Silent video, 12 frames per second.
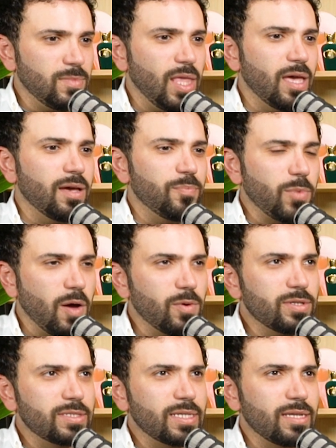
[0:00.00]
Yeah. I
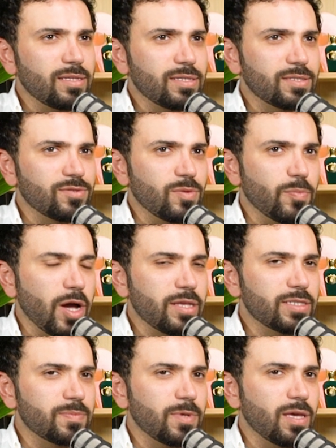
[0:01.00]
want to say this
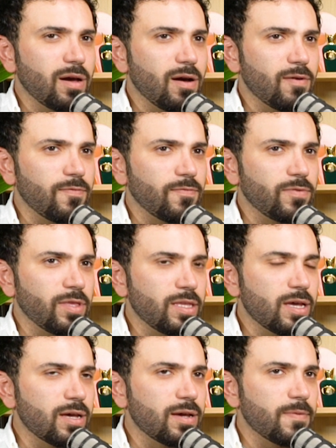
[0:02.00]
reminds me of
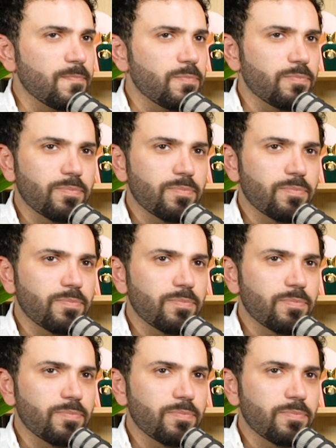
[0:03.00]
the